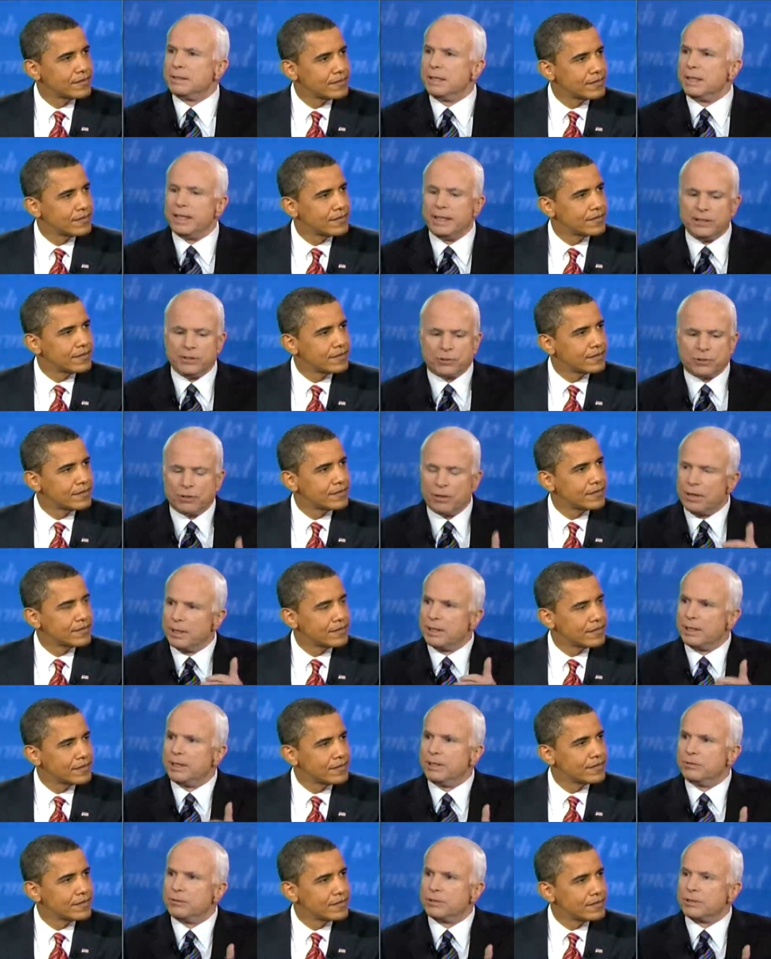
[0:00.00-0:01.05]
Speaker 1: and he saw
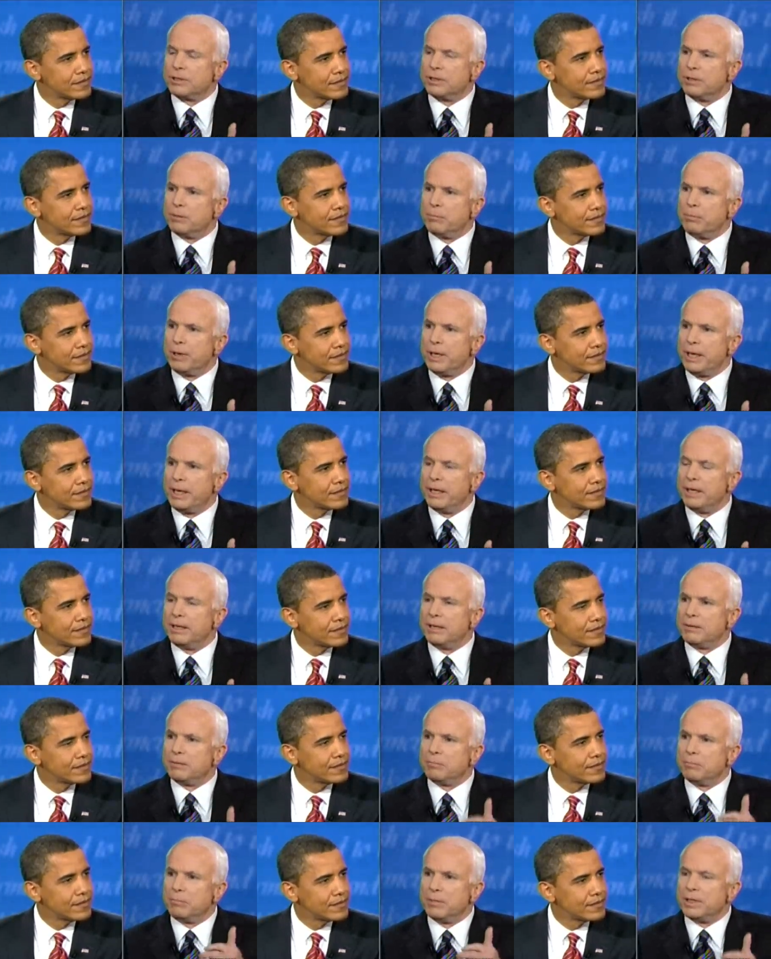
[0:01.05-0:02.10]
that he was going to pay
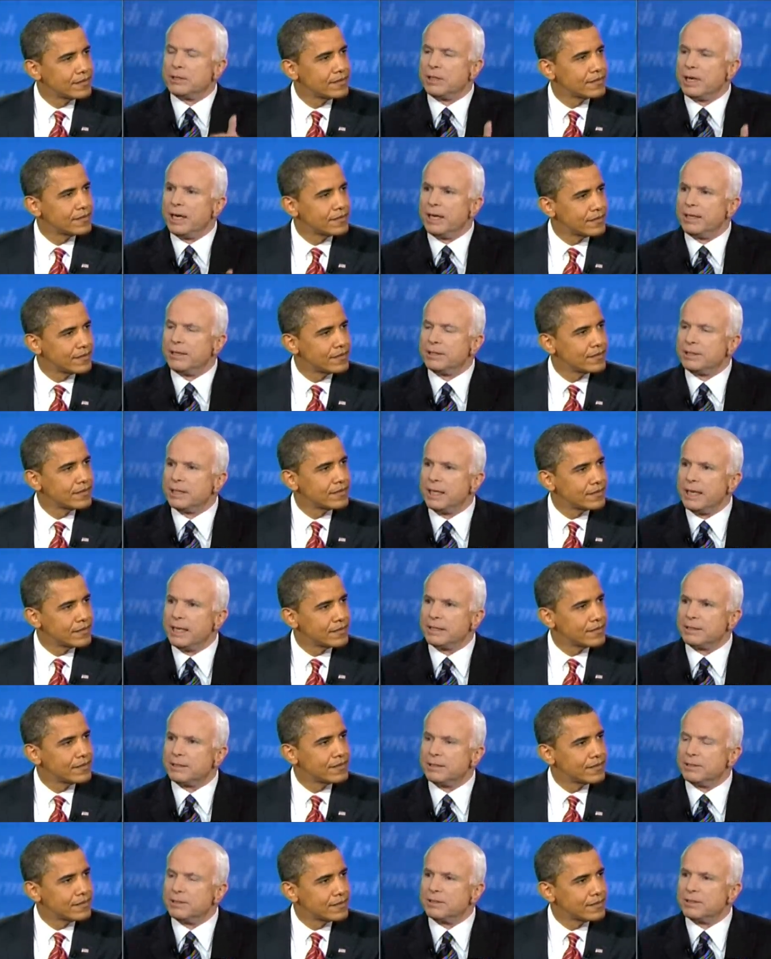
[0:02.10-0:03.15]
much higher
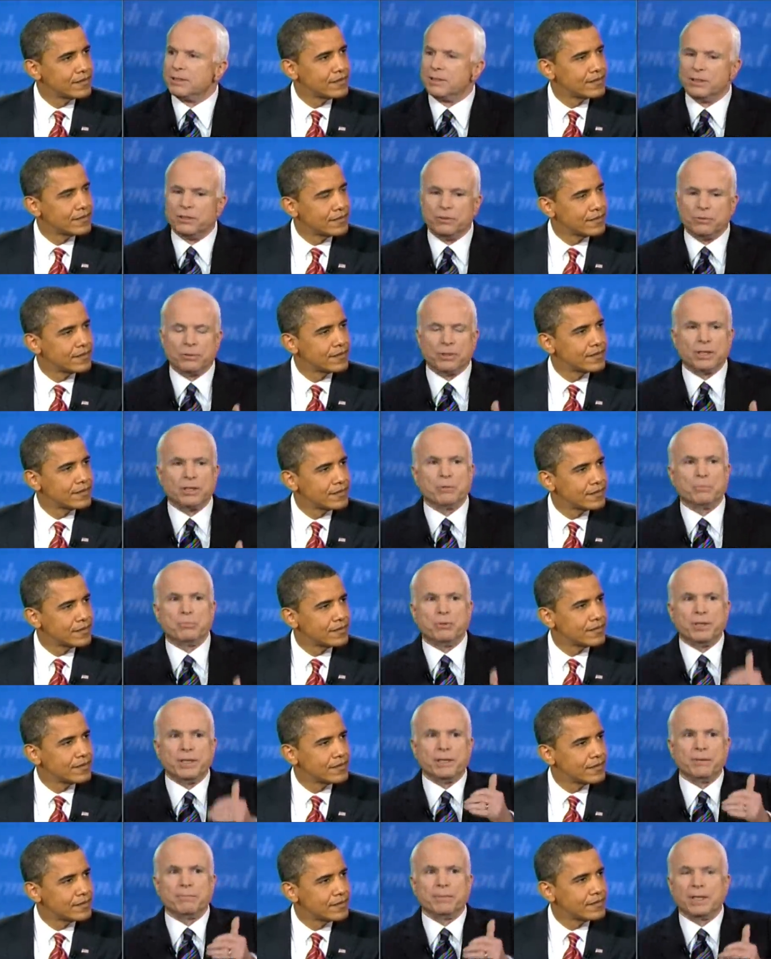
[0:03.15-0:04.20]
taxes. You were going to
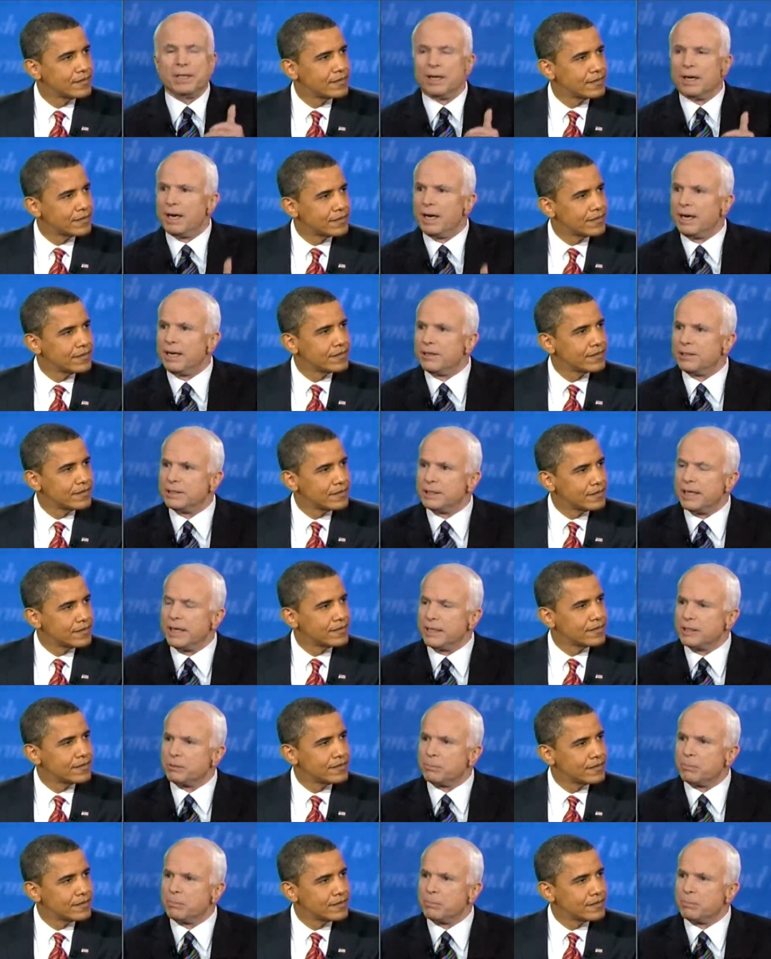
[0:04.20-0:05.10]
put him in a higher tax